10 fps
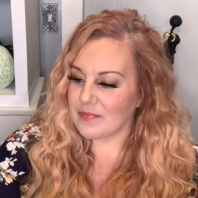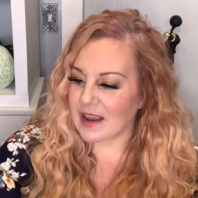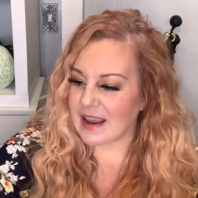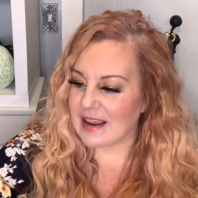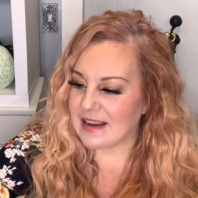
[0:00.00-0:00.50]

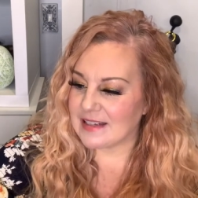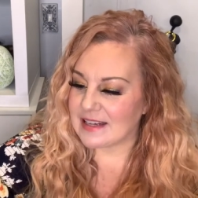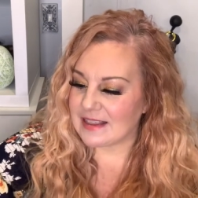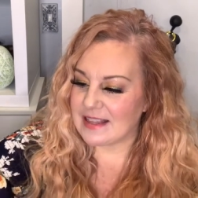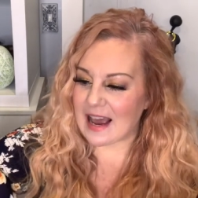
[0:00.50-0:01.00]

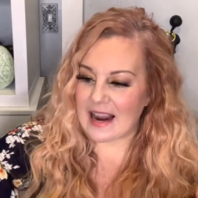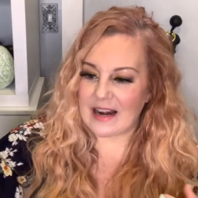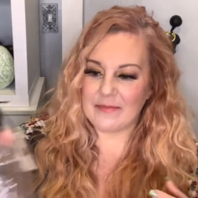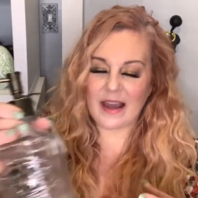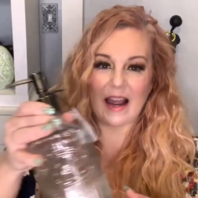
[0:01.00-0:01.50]
And the
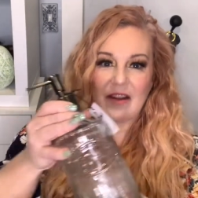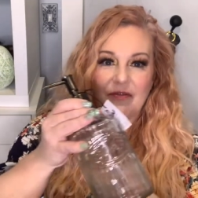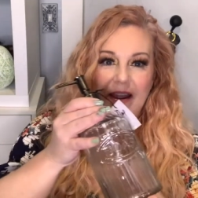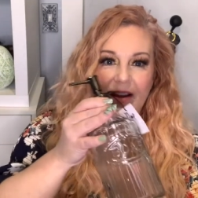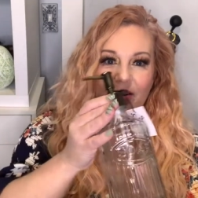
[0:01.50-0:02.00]
item that I
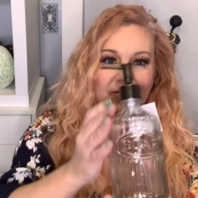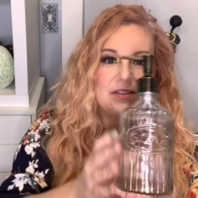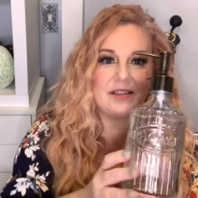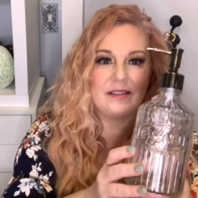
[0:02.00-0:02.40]
found